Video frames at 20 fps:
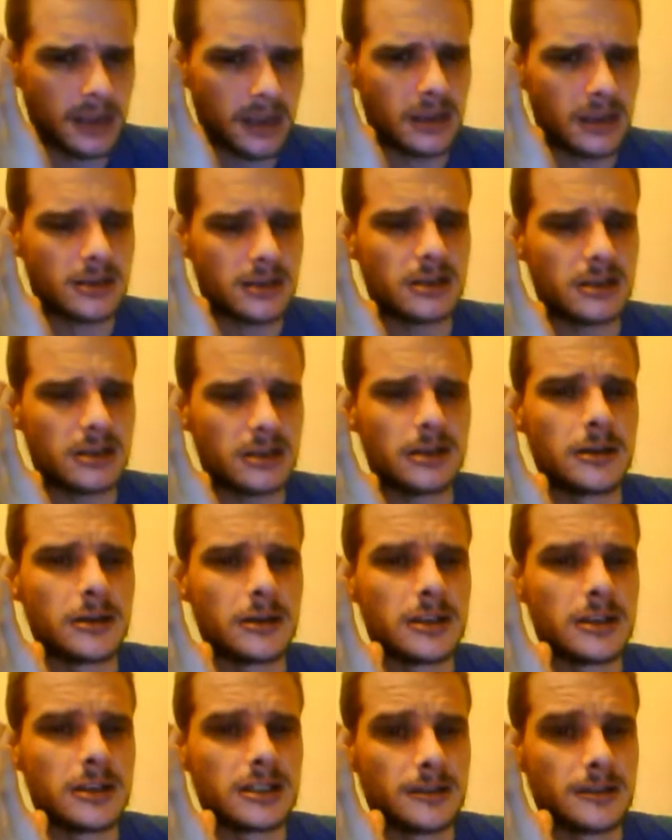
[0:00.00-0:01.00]
Hey, chat
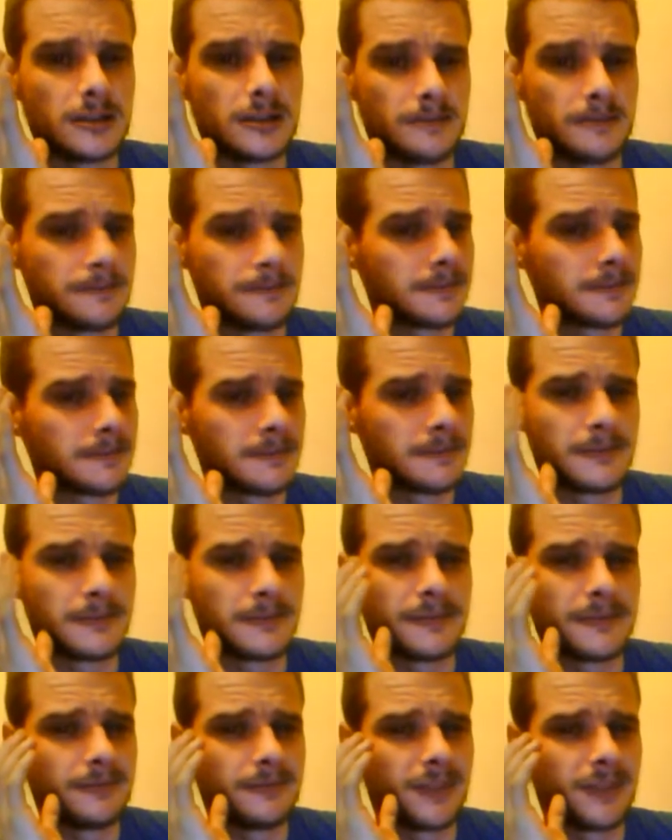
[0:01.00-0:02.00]
noticed.
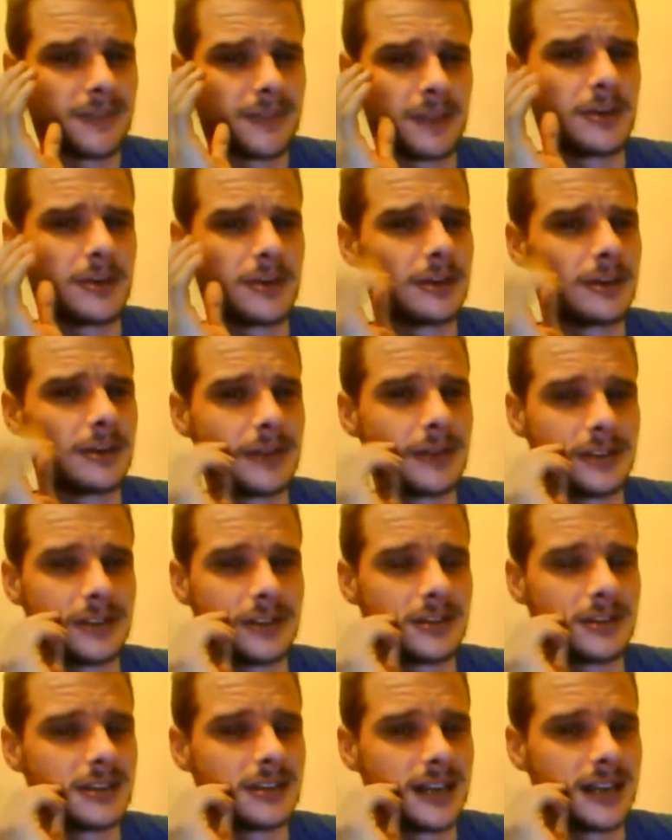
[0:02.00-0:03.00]
I'm not a man
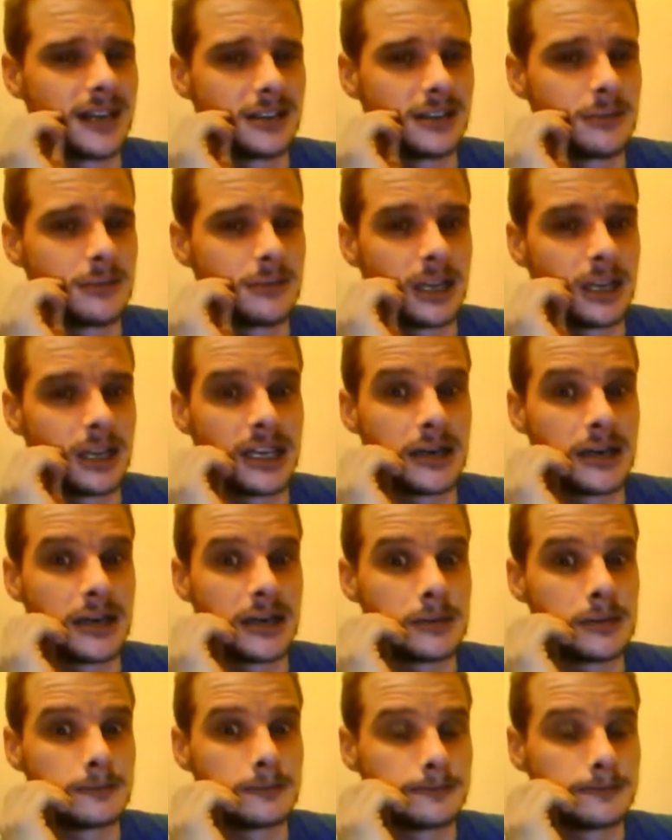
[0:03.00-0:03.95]
that can handle my liquor.